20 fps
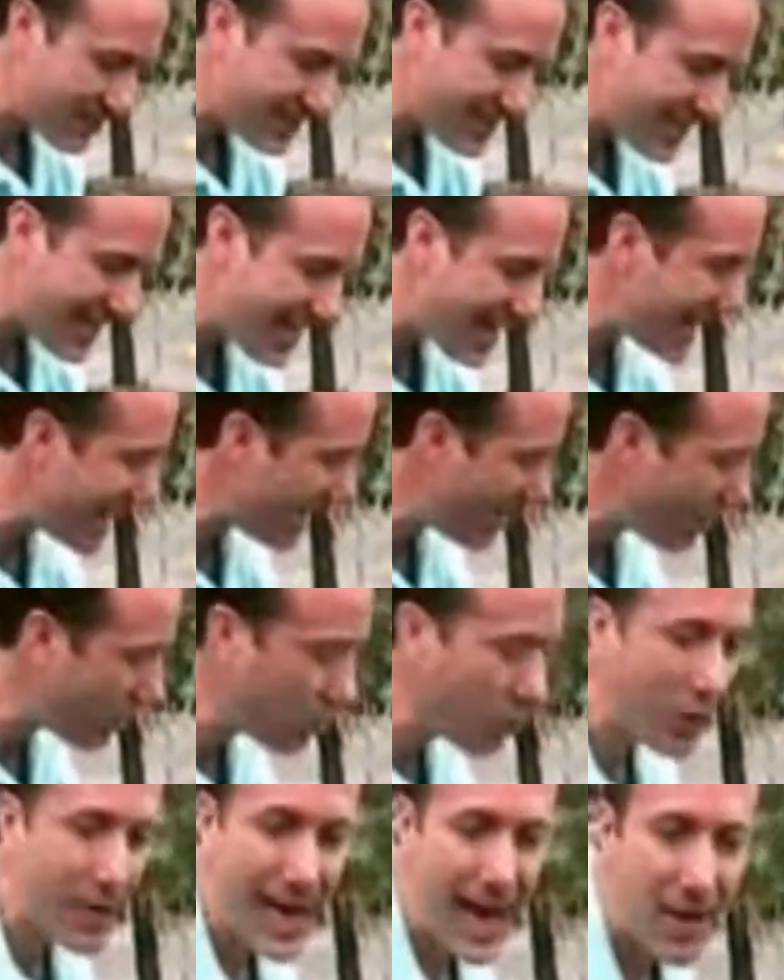they're sitting here,
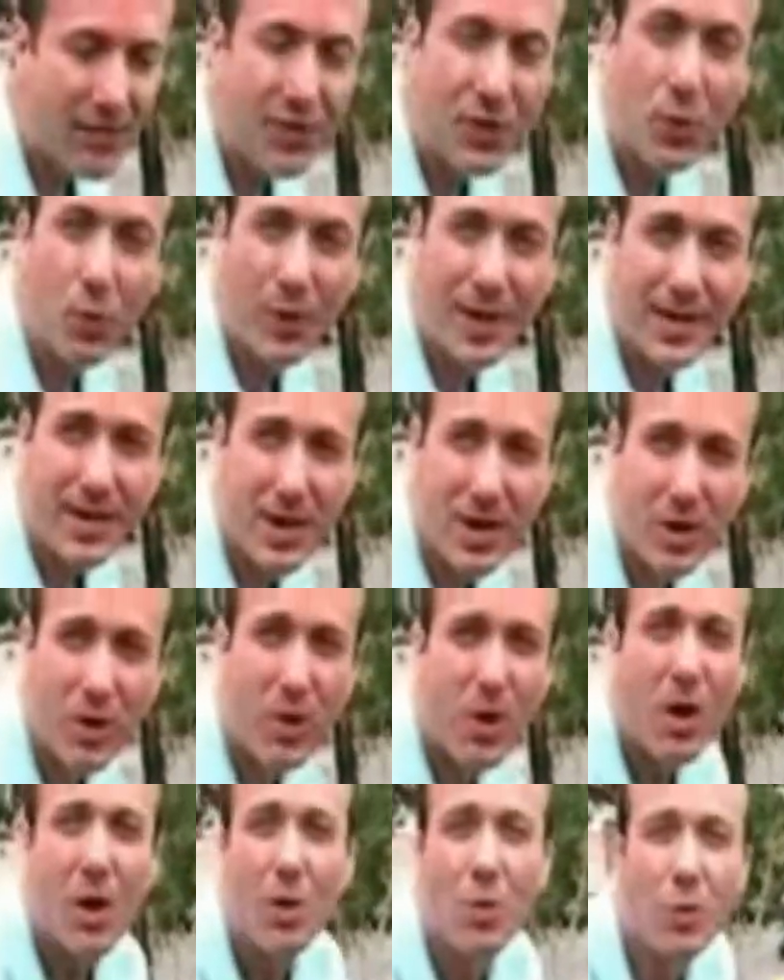look out the
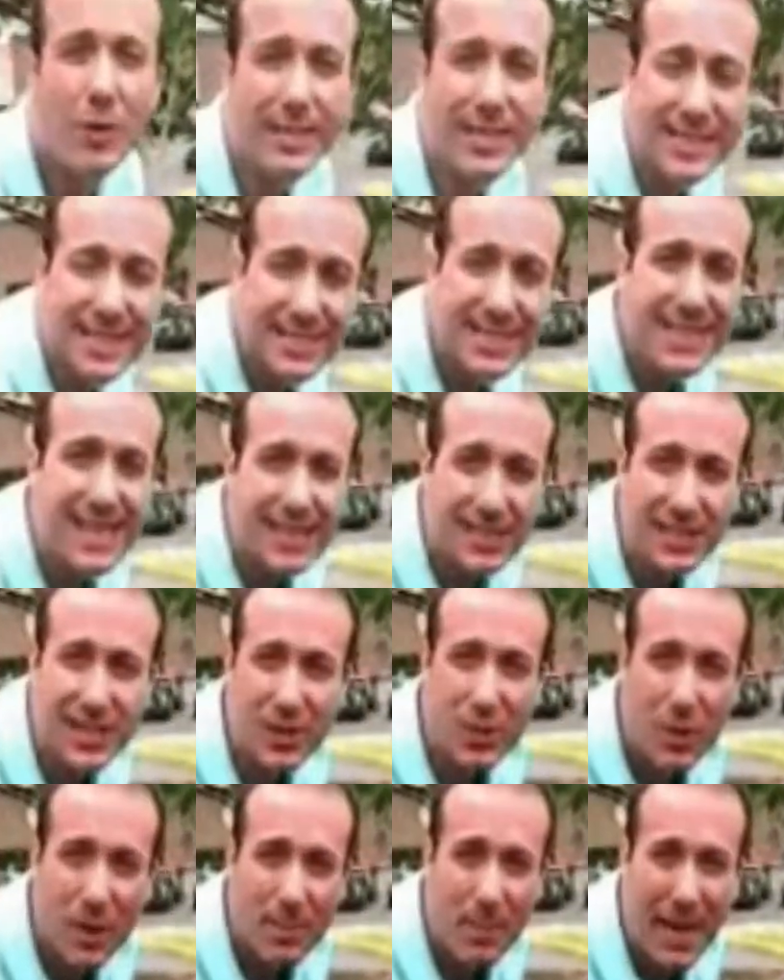window, which is
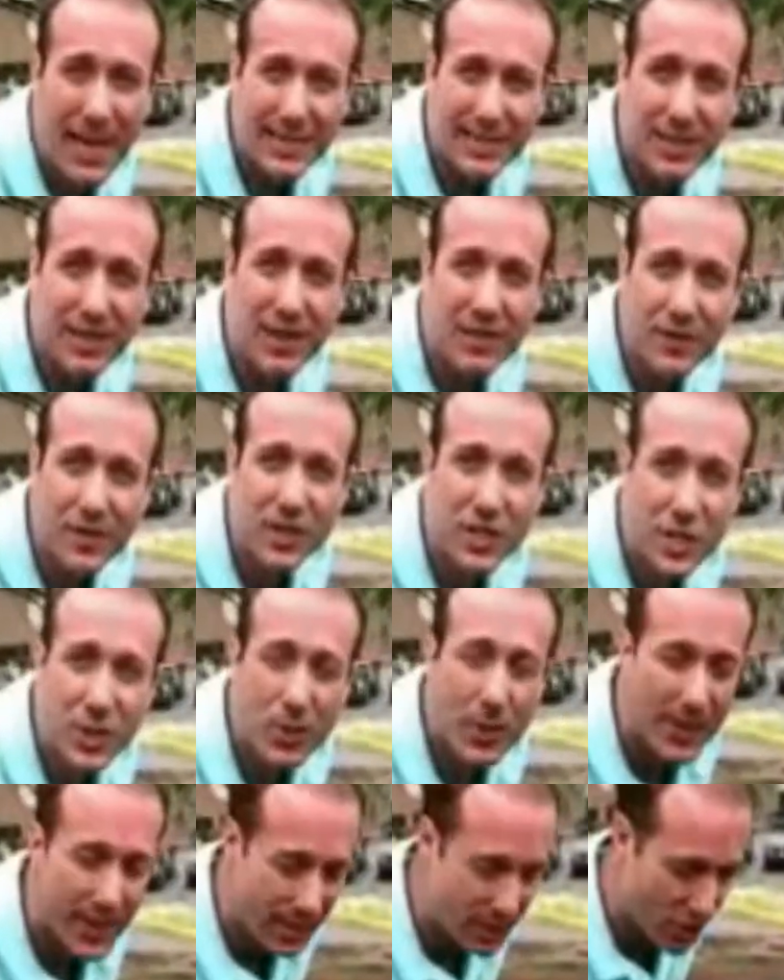essentially what pets love to
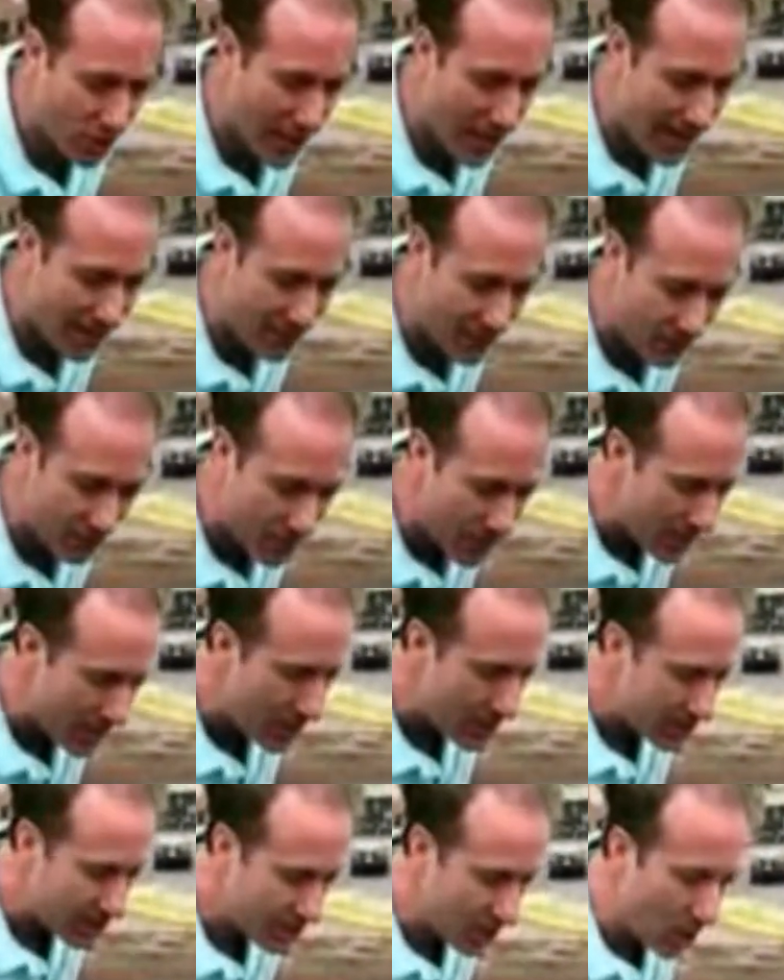do when they travel.
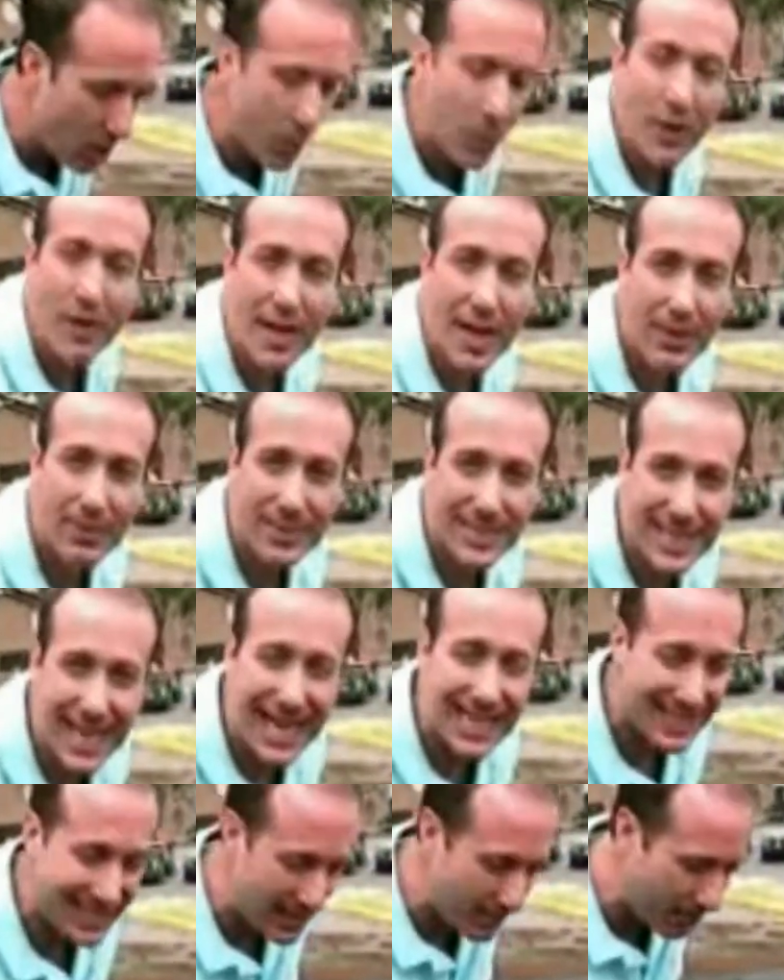So it
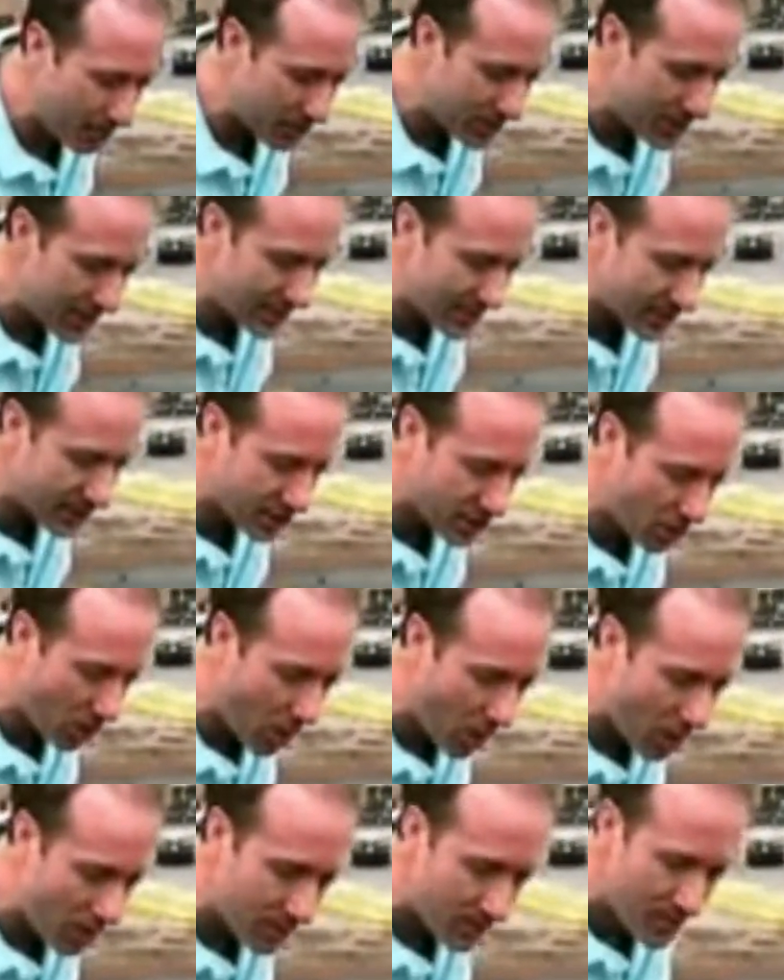was that simple to
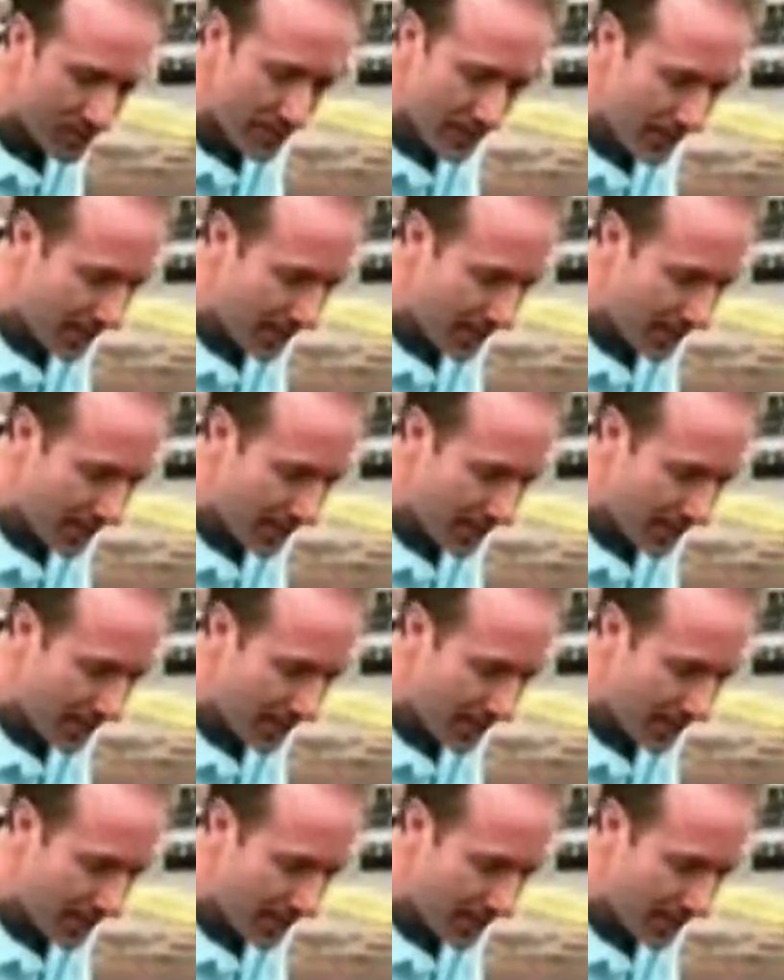install.